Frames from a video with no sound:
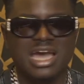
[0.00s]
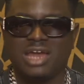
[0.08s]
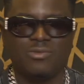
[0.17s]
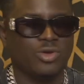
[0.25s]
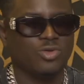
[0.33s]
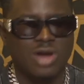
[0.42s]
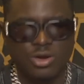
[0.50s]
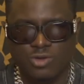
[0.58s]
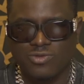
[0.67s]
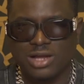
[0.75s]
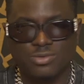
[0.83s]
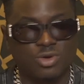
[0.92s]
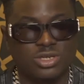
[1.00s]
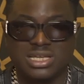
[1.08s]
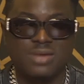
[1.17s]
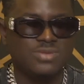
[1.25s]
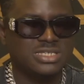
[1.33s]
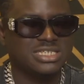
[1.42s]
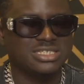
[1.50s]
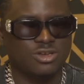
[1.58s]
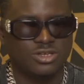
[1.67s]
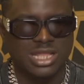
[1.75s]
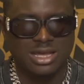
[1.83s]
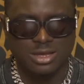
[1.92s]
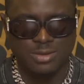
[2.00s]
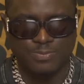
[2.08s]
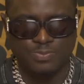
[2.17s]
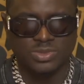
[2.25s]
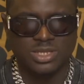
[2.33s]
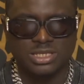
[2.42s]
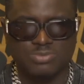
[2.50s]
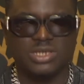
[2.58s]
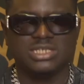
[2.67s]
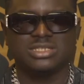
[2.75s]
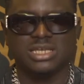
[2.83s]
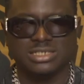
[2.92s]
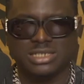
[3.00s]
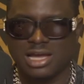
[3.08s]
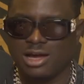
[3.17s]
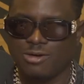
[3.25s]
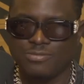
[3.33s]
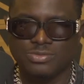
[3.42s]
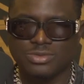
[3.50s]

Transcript: And when you hand over, because celebrity is just like a presidential,